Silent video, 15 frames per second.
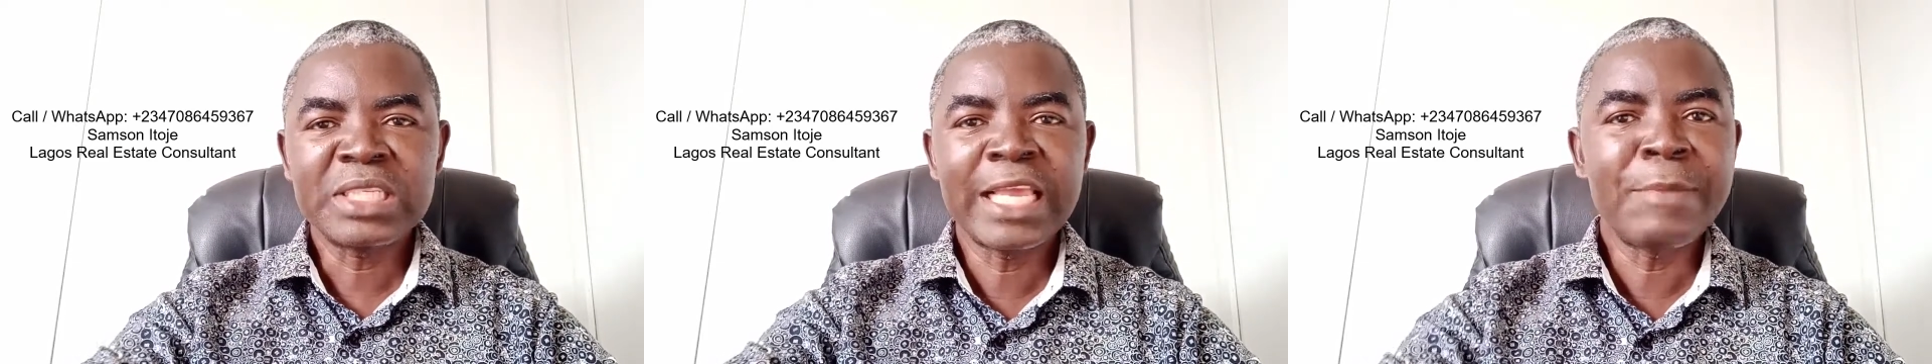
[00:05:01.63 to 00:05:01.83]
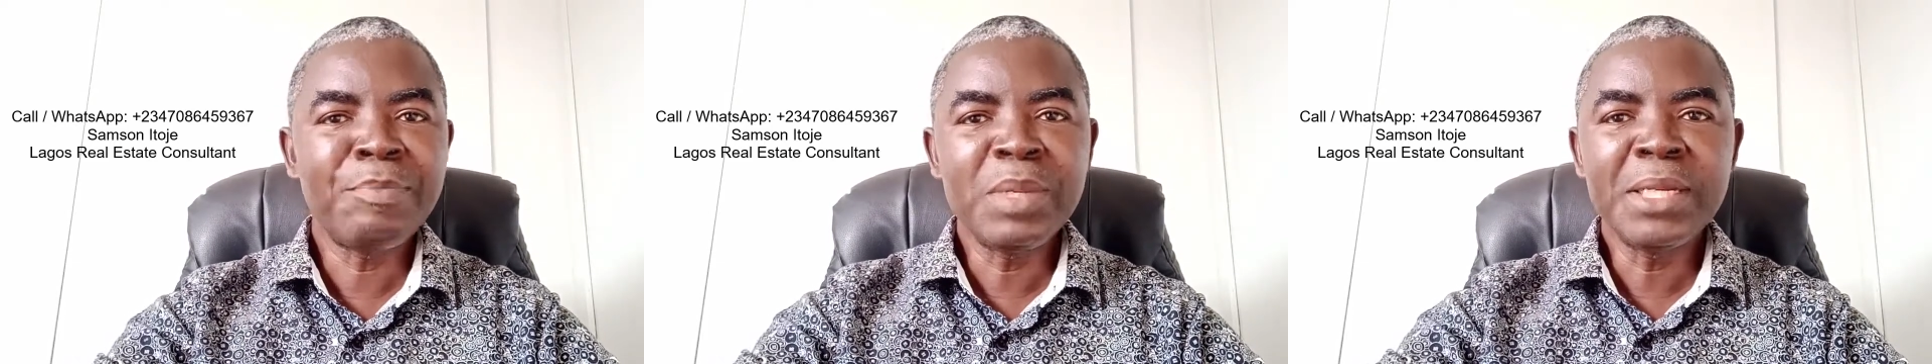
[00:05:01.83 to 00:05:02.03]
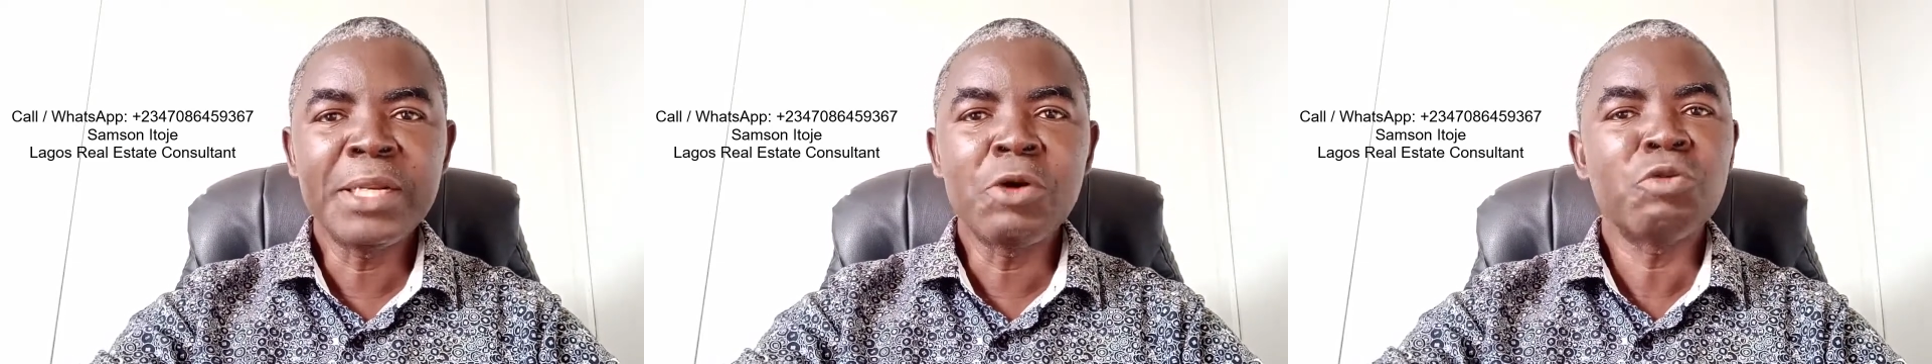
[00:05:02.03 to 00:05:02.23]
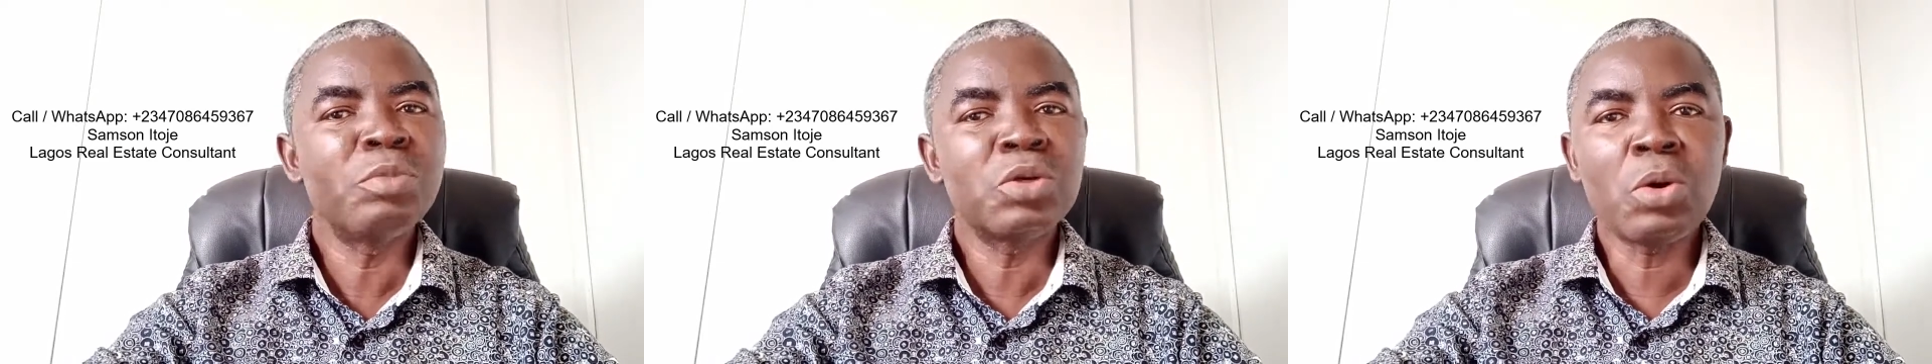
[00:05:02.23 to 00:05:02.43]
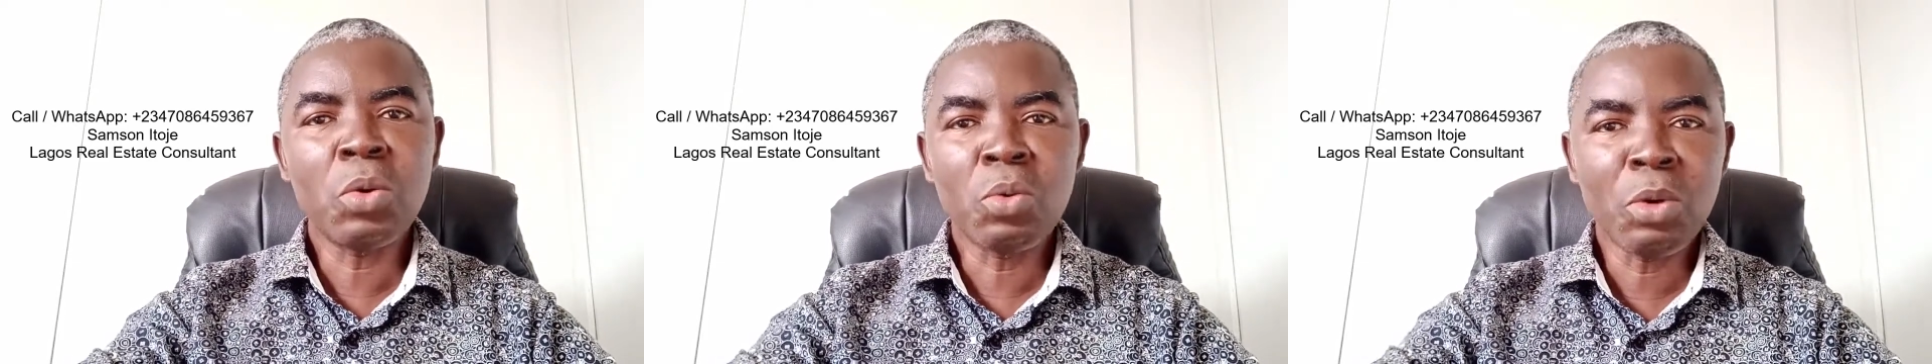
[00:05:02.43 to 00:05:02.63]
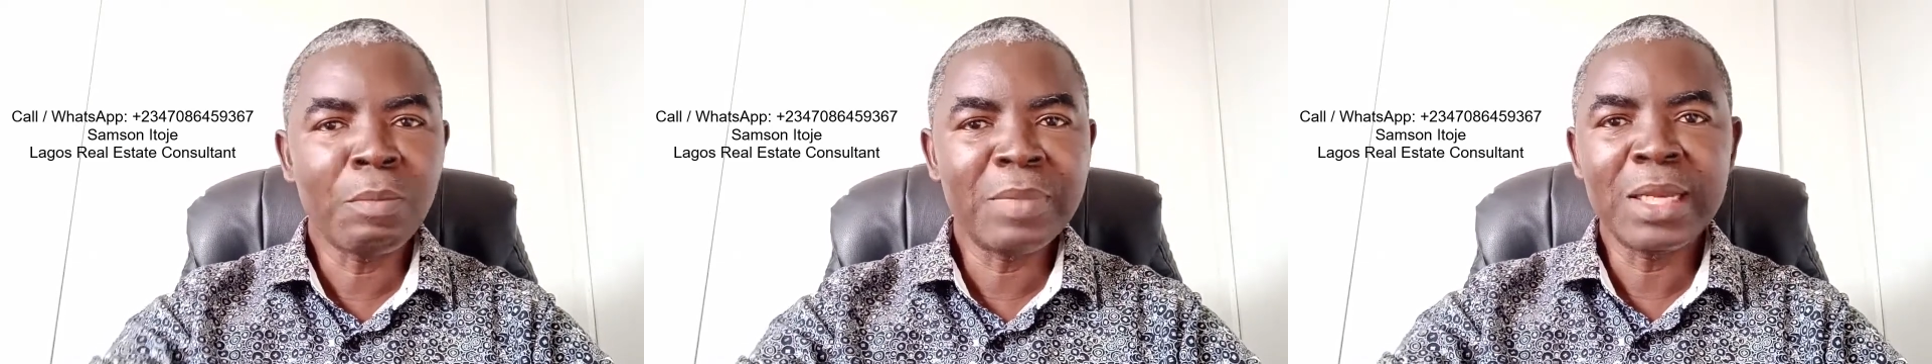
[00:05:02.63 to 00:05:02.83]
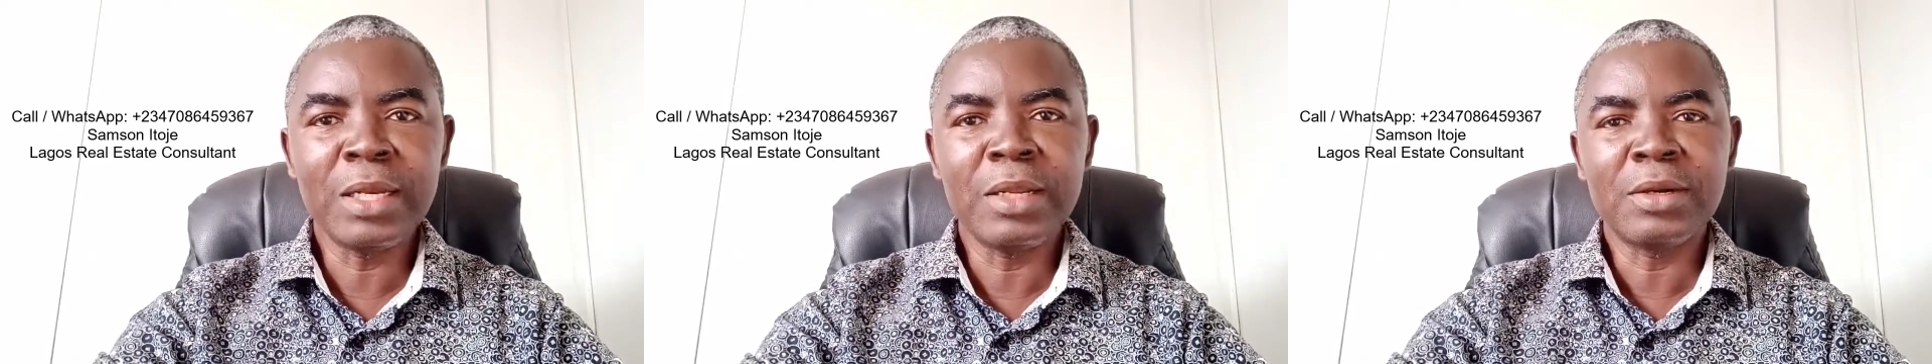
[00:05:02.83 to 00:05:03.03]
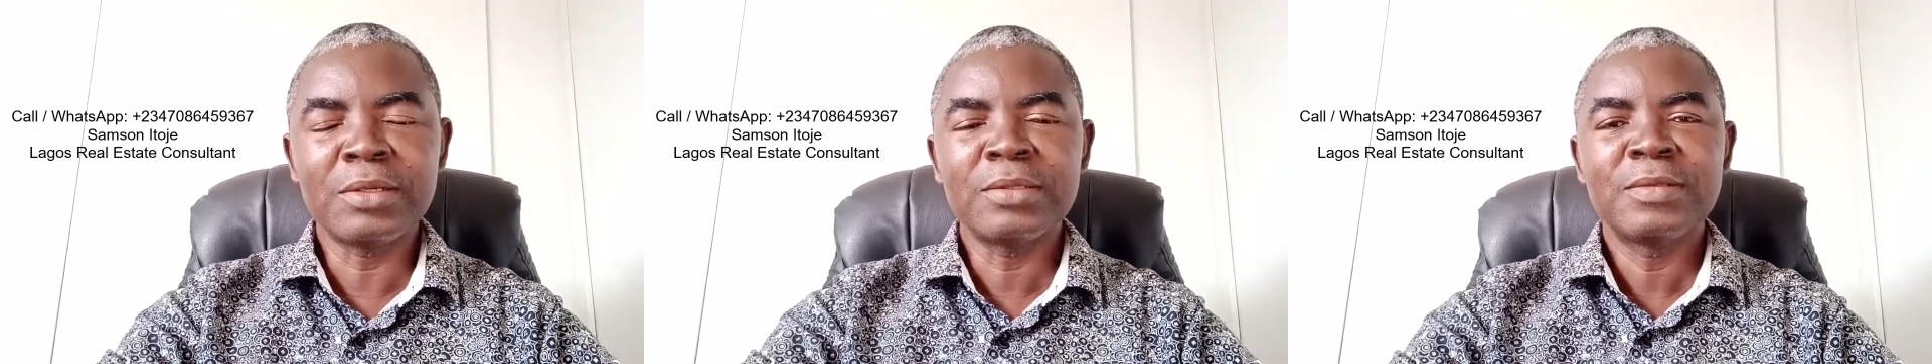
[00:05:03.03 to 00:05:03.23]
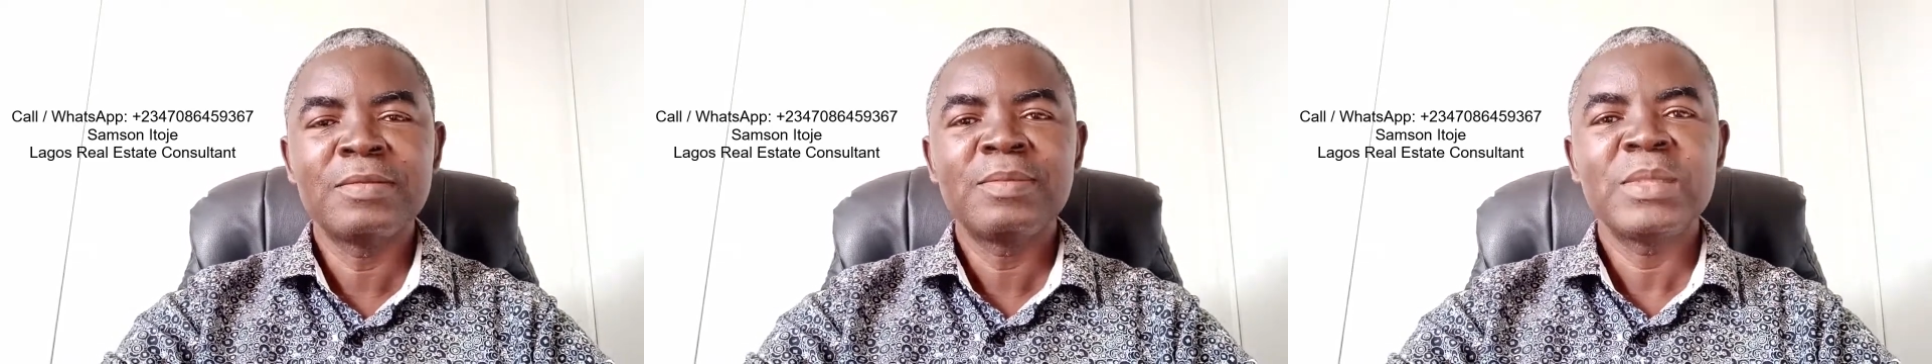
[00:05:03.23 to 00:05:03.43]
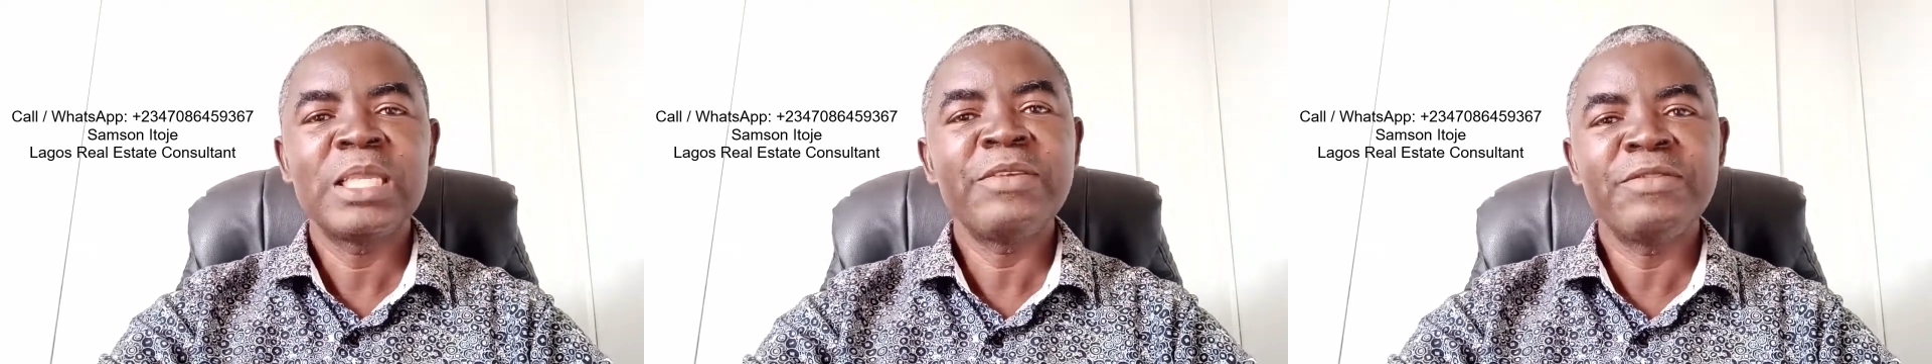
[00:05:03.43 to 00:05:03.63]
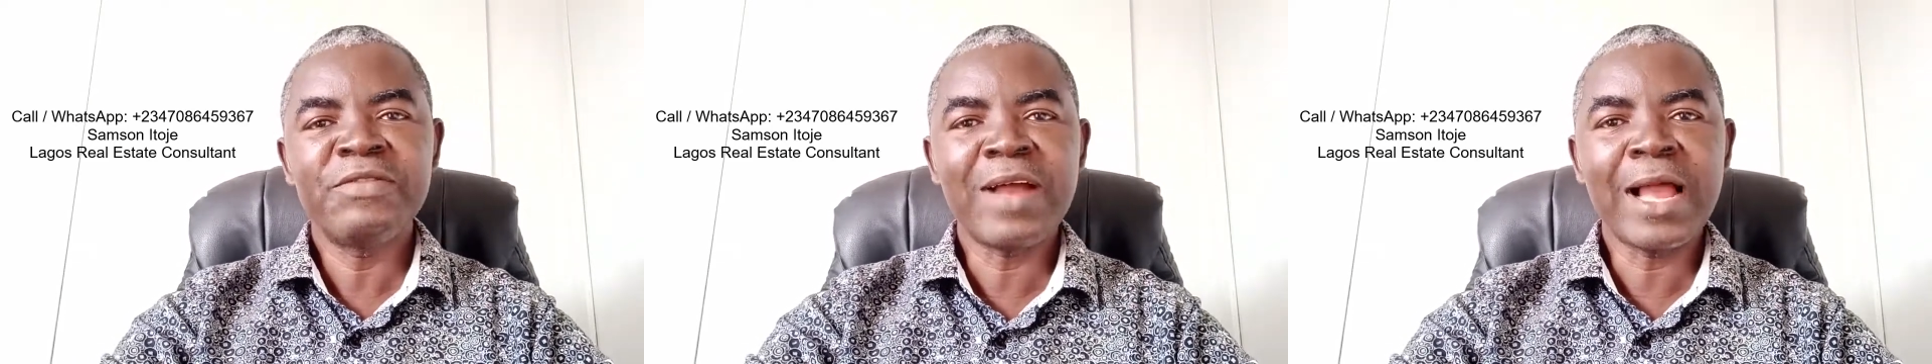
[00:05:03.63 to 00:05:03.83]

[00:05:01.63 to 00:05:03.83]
10 million will become 1 million in